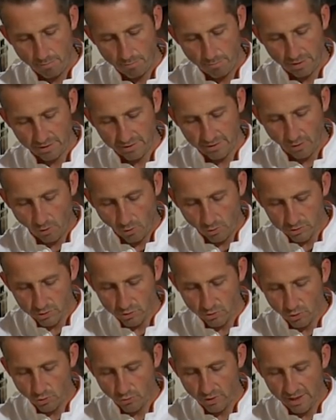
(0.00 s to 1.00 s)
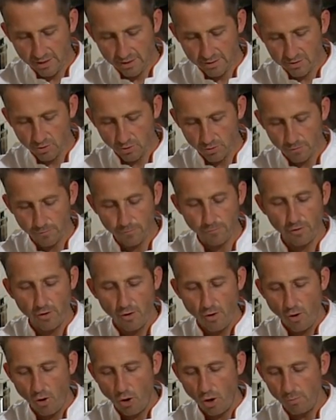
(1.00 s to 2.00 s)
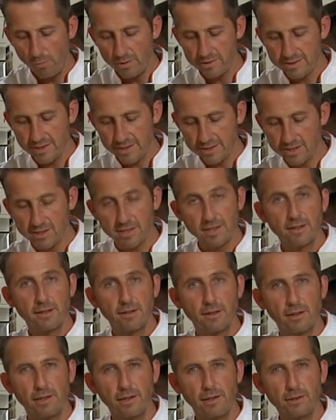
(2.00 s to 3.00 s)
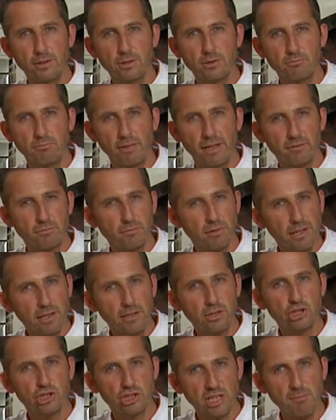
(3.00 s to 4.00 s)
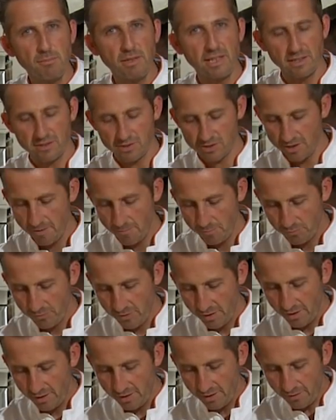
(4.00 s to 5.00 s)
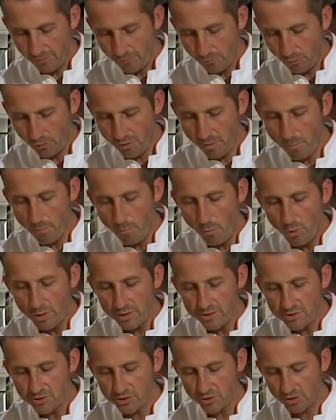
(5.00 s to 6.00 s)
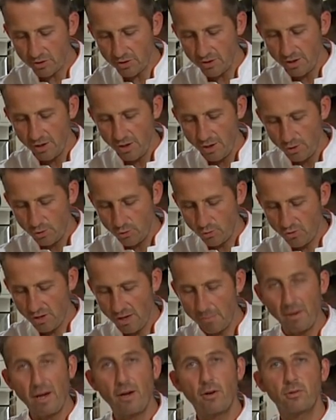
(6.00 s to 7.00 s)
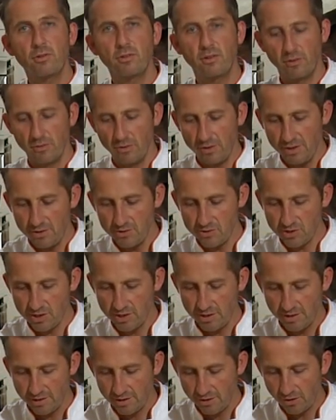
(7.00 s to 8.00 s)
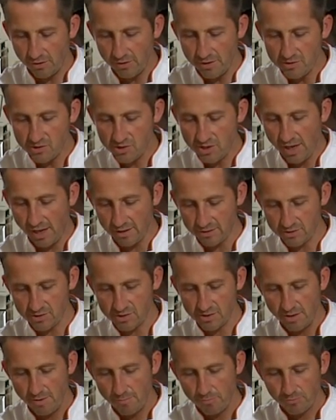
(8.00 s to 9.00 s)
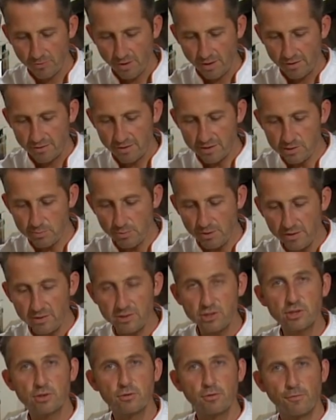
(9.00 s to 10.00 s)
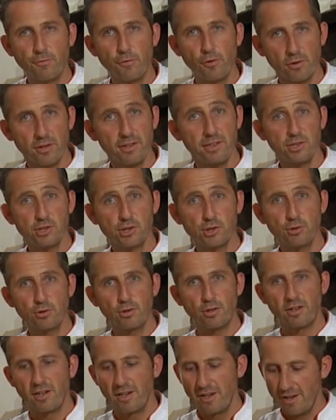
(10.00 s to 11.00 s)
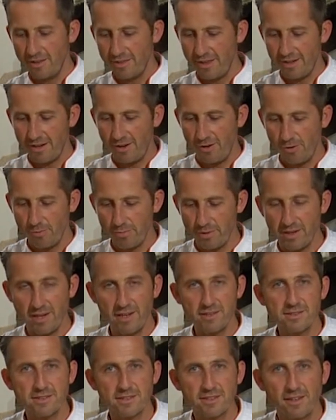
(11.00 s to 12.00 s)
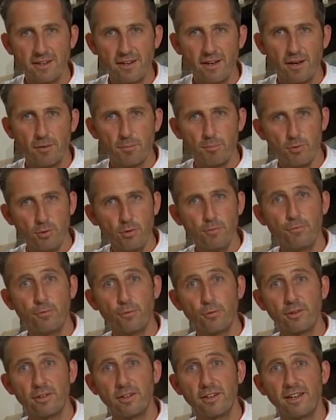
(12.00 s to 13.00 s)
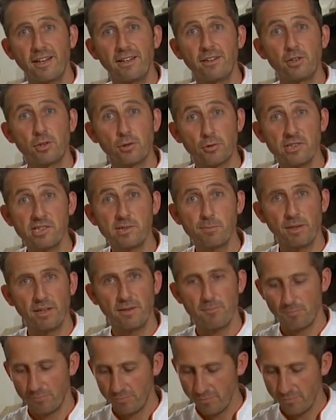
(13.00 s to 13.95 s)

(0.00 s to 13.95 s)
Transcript: but they also create sort of almost as little chimneys for the moisture to come out on these cuts. This will further ensure that our baguettes are beautiful and crispy.